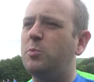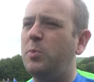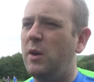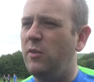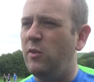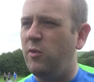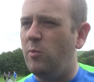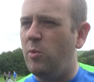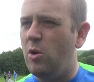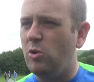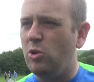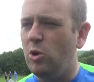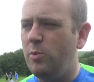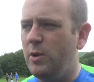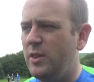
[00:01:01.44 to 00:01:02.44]
to play for the football
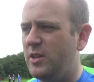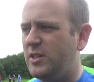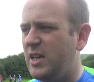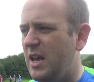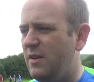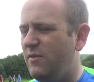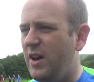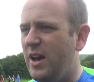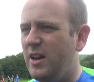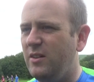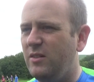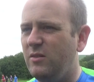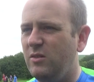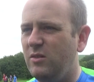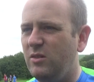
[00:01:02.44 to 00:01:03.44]
club. In the same
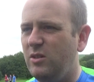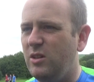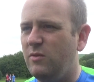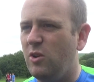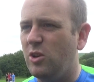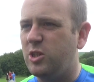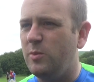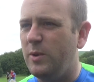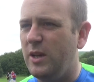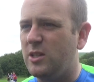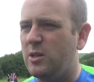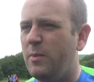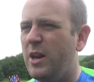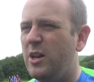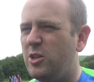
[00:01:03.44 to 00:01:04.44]
vein, you've got to be,
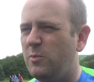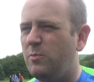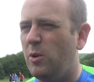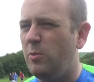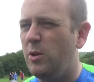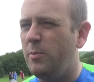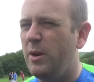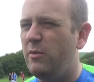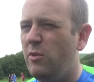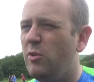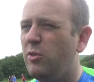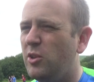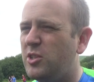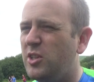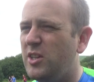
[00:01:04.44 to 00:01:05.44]
as a manager, probably a bit
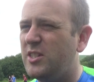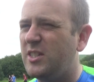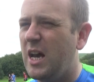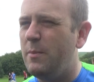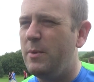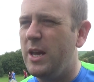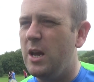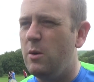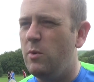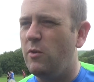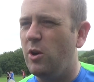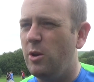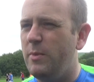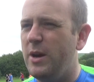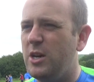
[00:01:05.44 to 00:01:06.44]
ruthless at this time of year, and we've
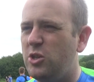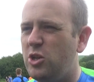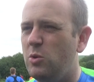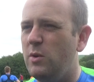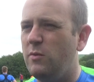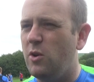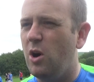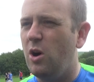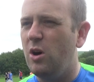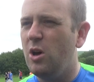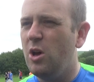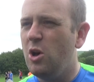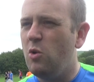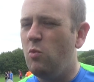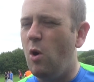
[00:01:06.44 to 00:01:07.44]
got to make sure we've got
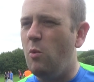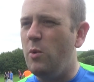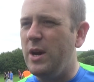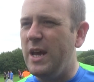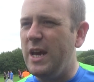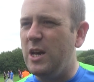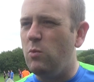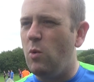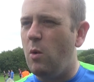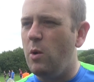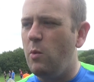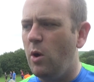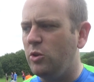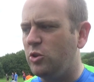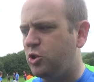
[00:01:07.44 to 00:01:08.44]
what we need and what
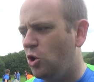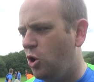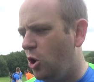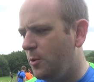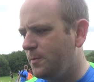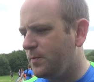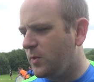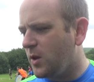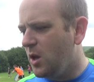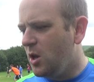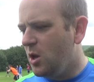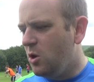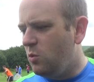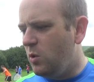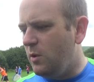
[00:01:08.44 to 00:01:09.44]
we want. So
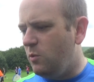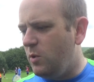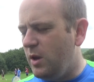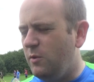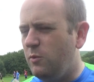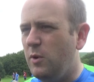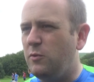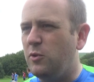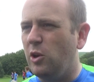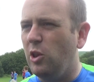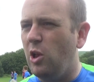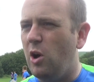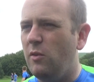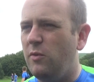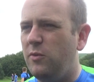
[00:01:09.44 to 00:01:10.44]
we've done a
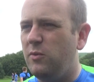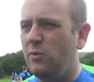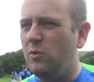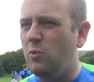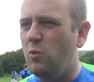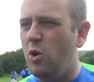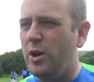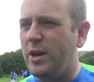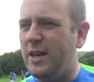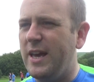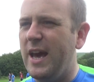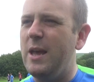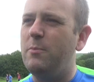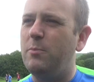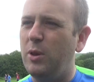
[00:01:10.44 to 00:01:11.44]
lot of work in
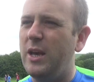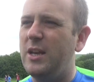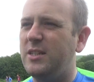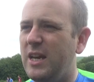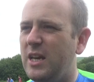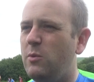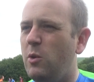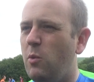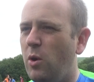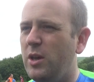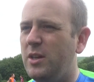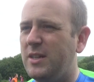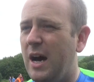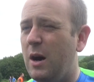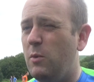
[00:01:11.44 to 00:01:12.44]
getting players here that we
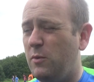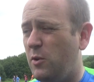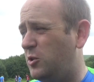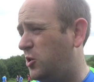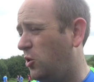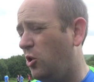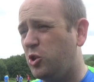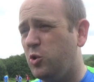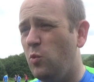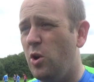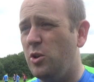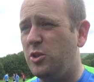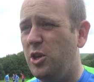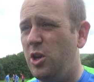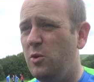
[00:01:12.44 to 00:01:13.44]
wanted down. We've still got some
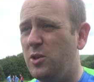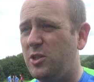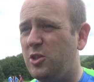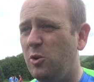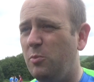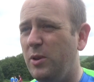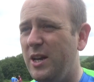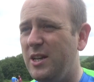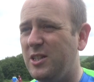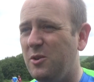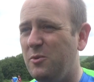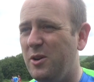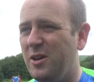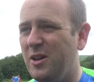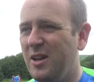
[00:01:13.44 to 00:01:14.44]
work to do. There's still players
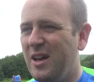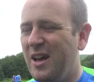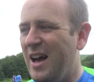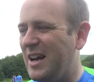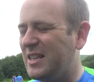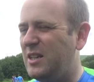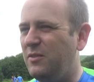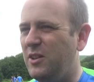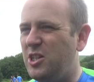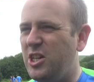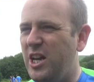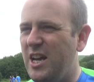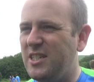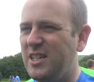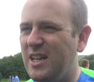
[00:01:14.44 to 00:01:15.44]
that we're actively
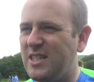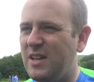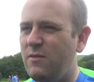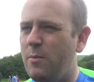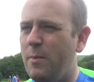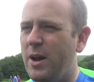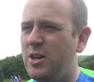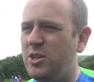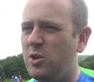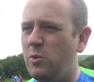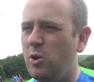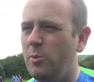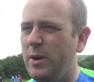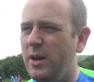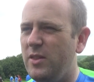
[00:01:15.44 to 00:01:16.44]
chasing, as every manager
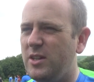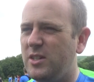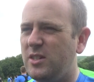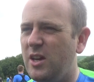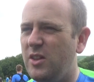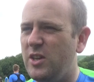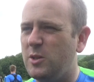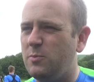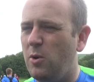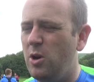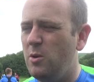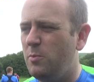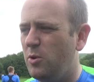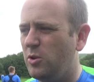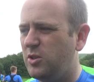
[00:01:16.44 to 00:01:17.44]
will be at this
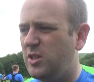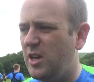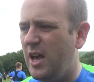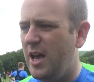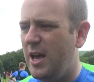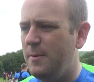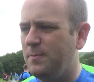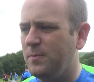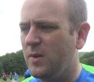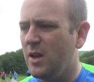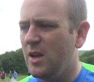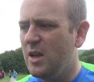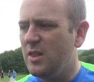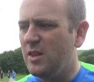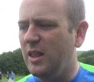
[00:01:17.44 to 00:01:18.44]
point. But
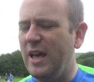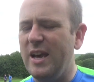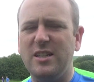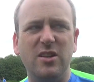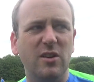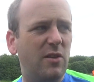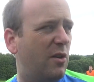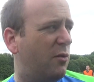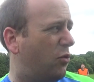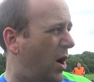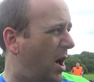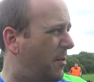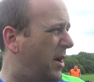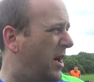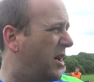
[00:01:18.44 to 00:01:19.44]
the likes of
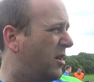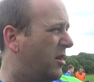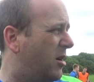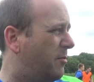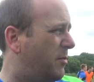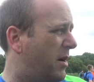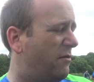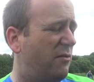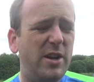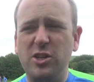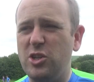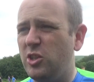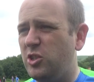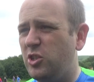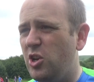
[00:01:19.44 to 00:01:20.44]
Webby and Ben
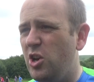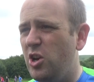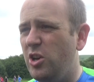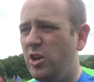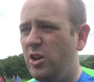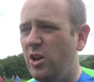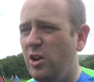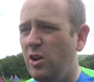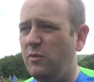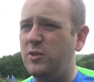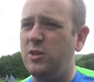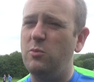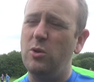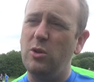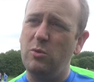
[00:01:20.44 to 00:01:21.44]
Richardson, and
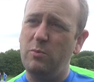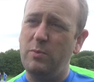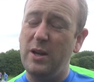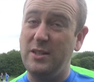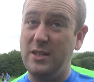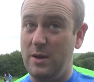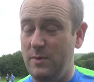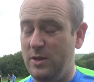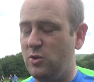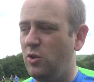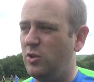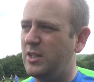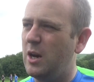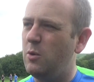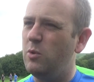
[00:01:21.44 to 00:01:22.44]
obviously by the time this
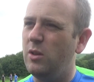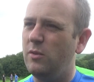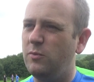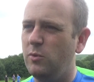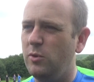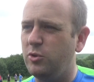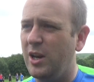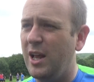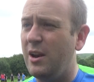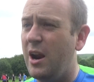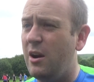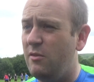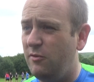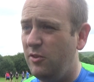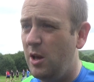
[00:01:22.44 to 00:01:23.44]
goes out, we've done
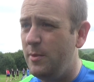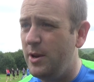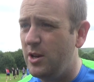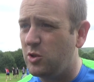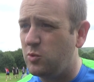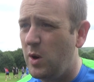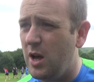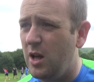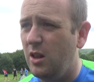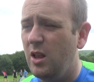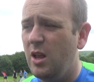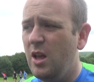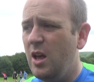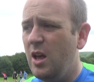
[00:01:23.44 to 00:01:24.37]
Aaron Fleming as well.